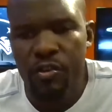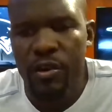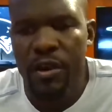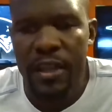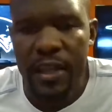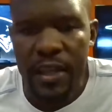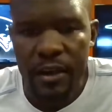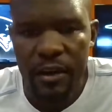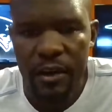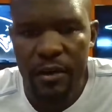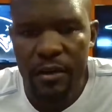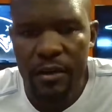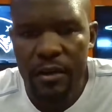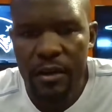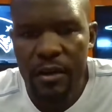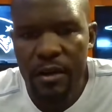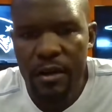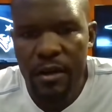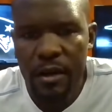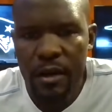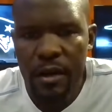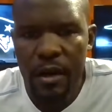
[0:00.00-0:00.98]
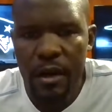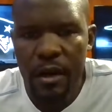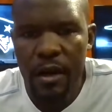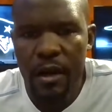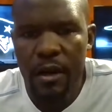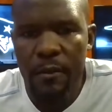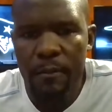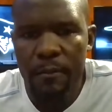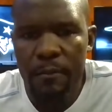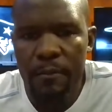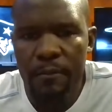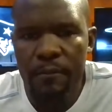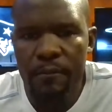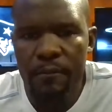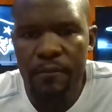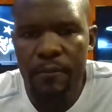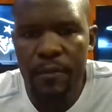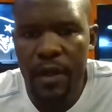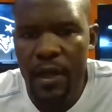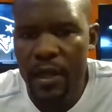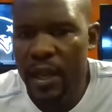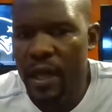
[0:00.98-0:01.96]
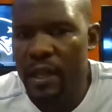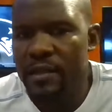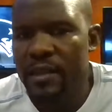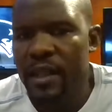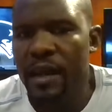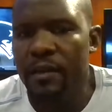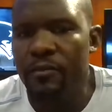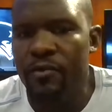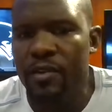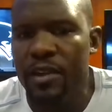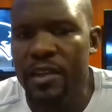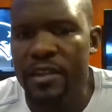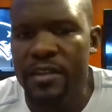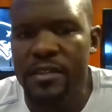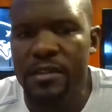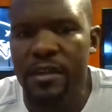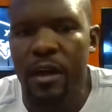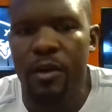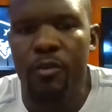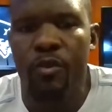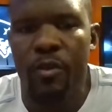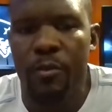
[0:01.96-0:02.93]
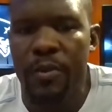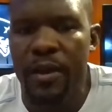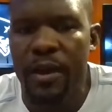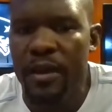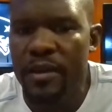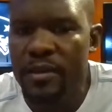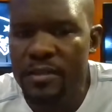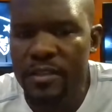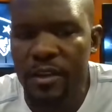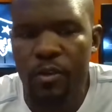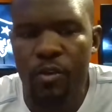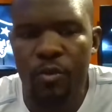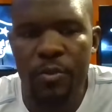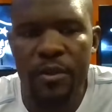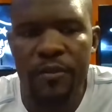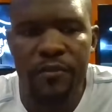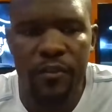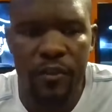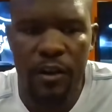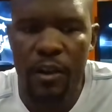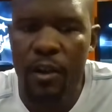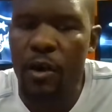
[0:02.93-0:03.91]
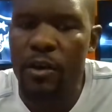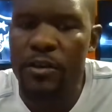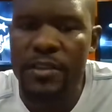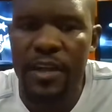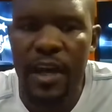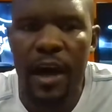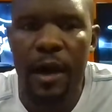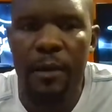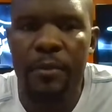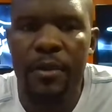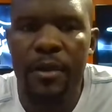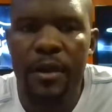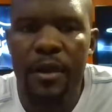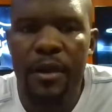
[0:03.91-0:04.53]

a leader. Um, and that really stuck with me. It stuck with me for a long time.